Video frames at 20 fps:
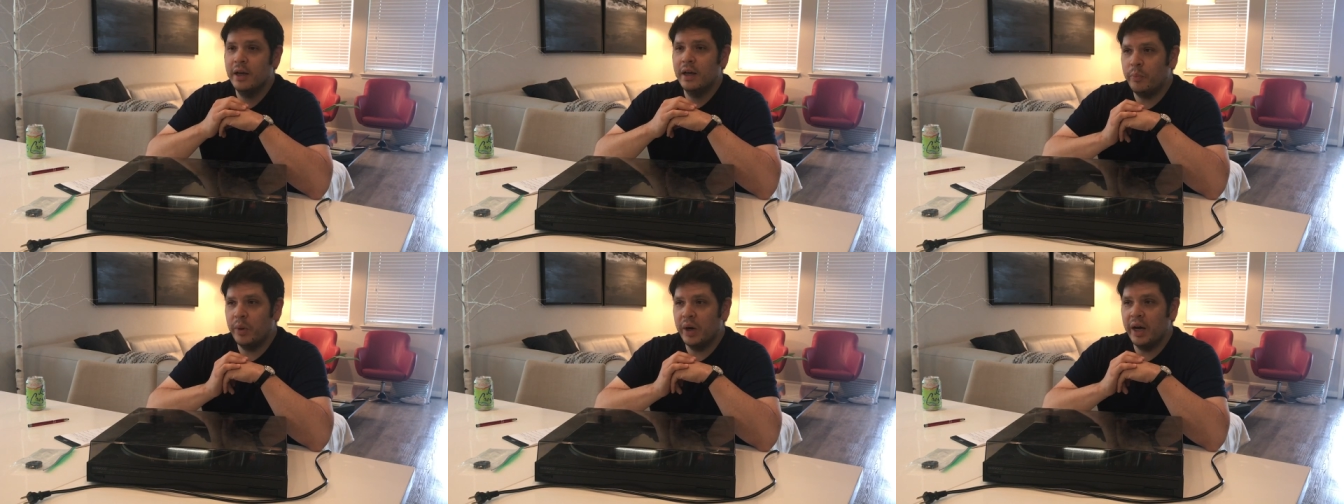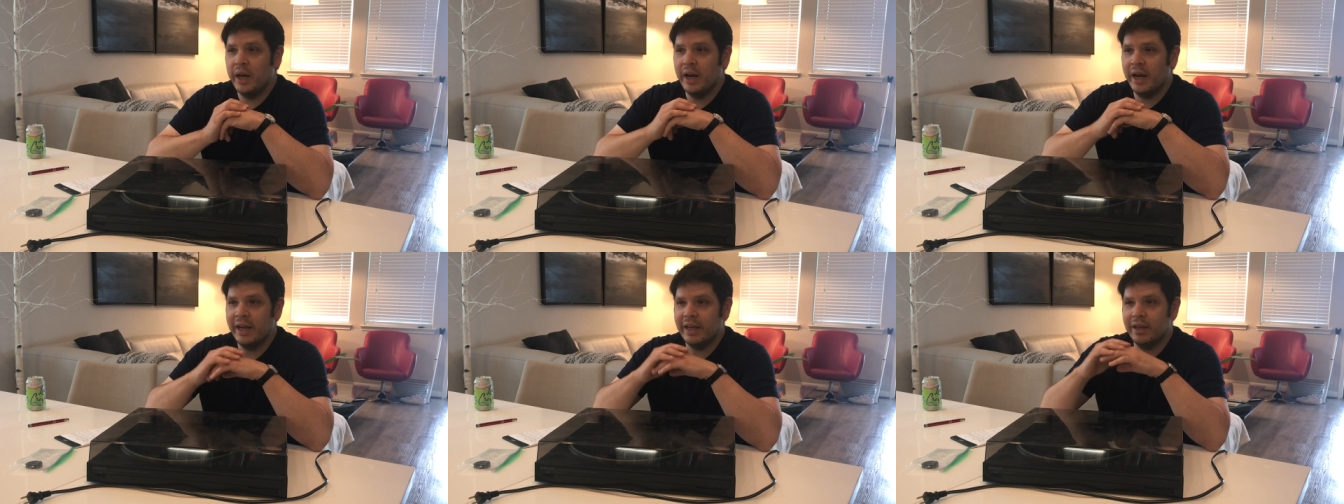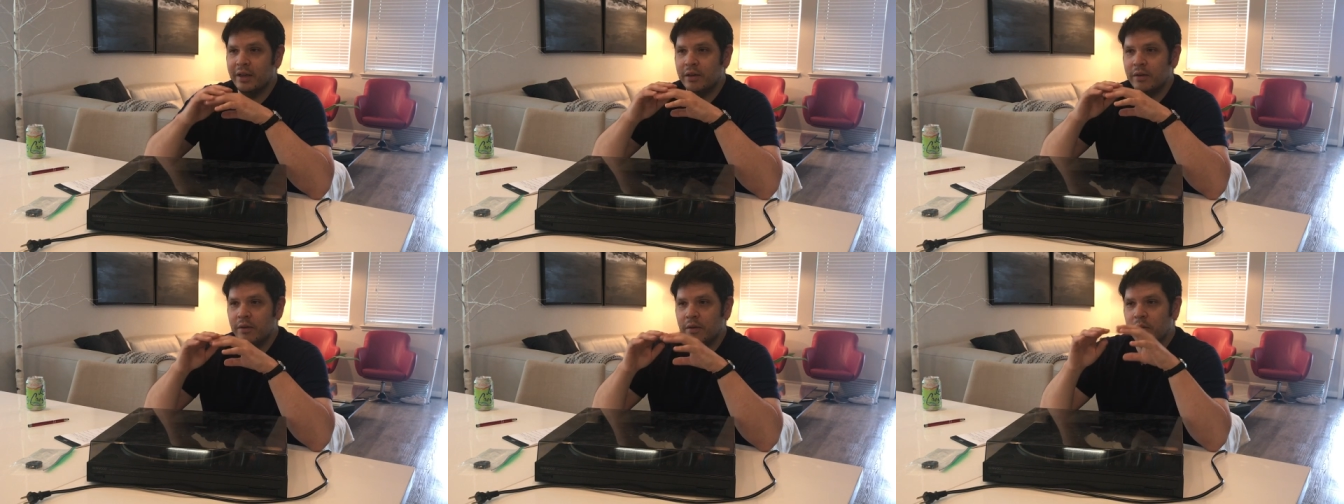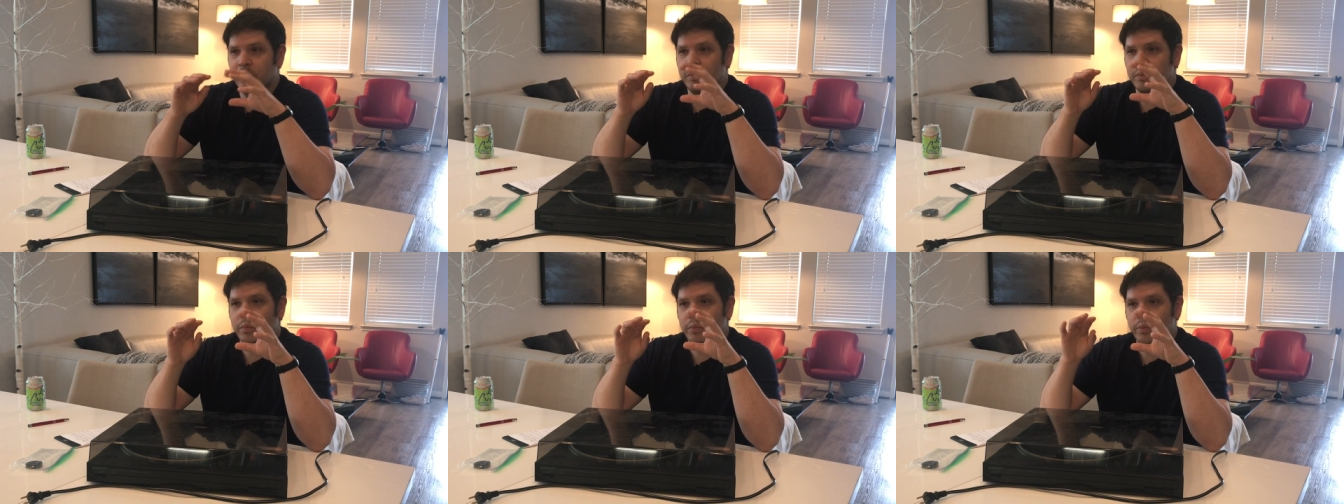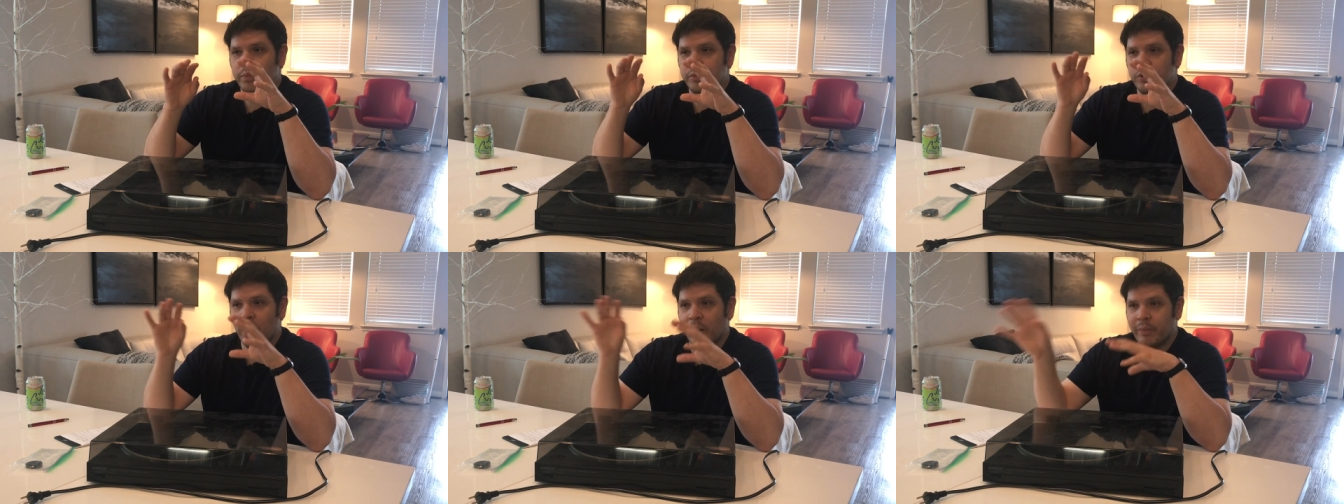but I can
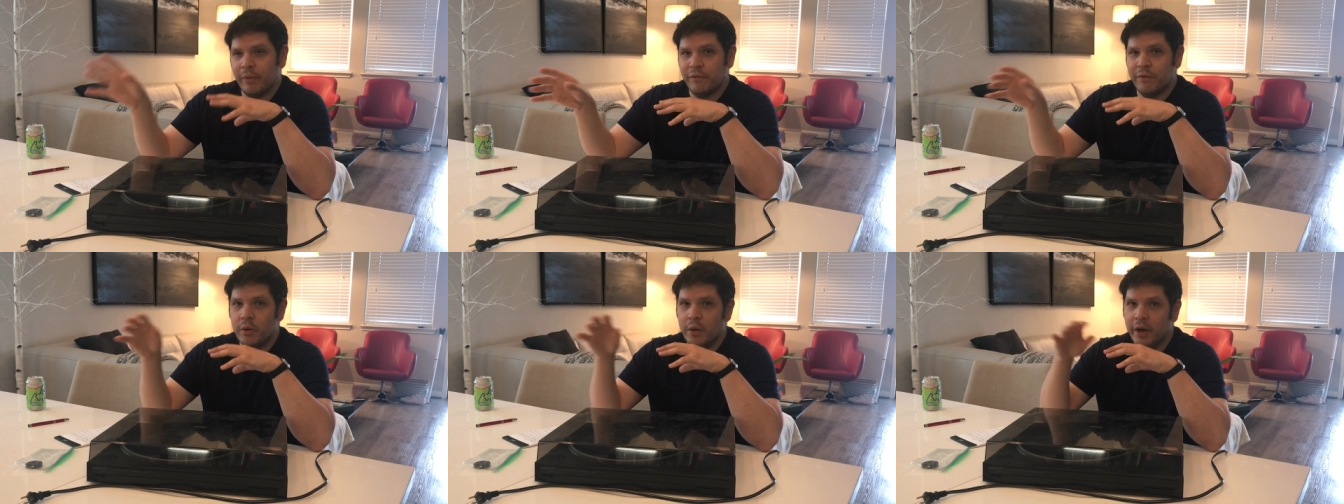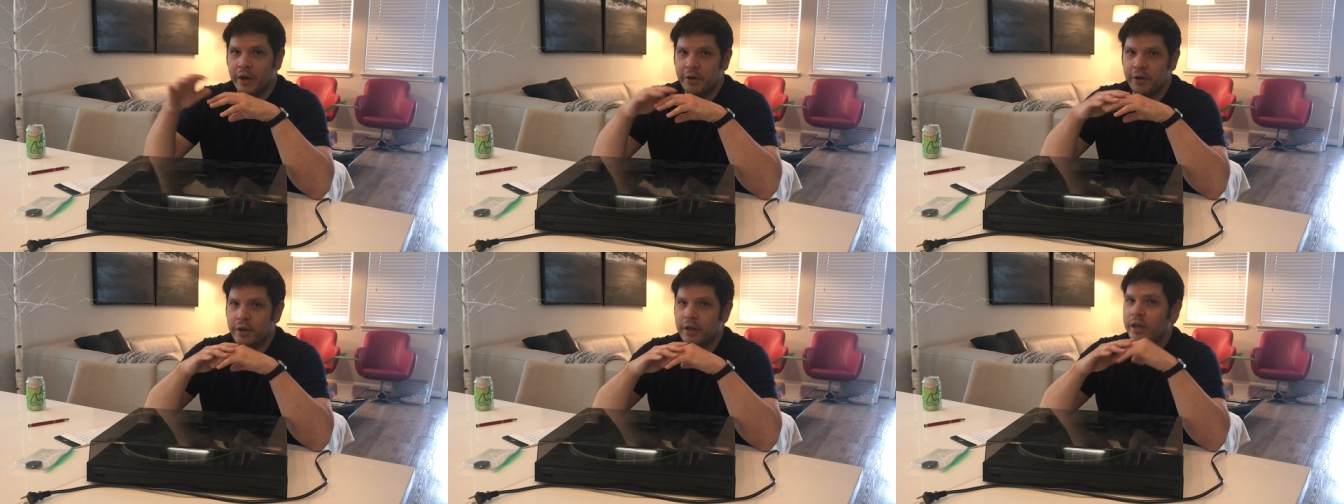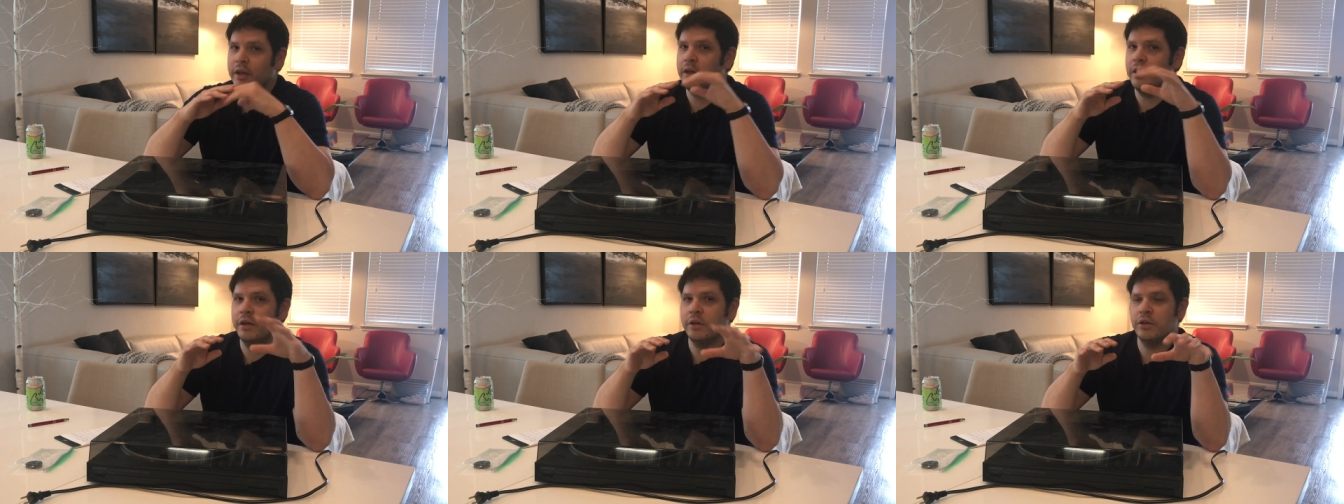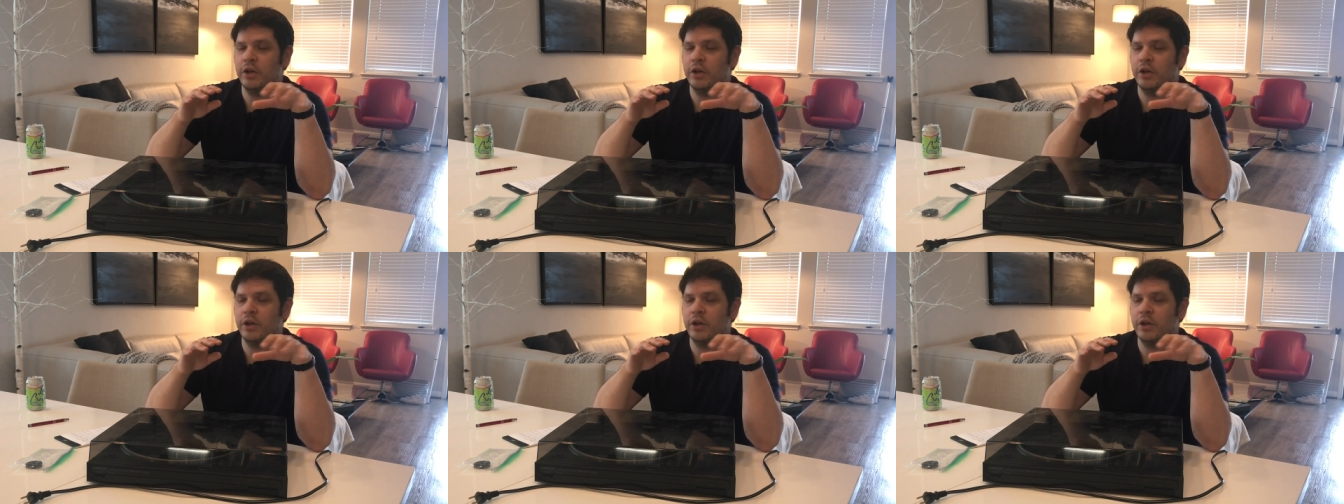drop a few hundred here,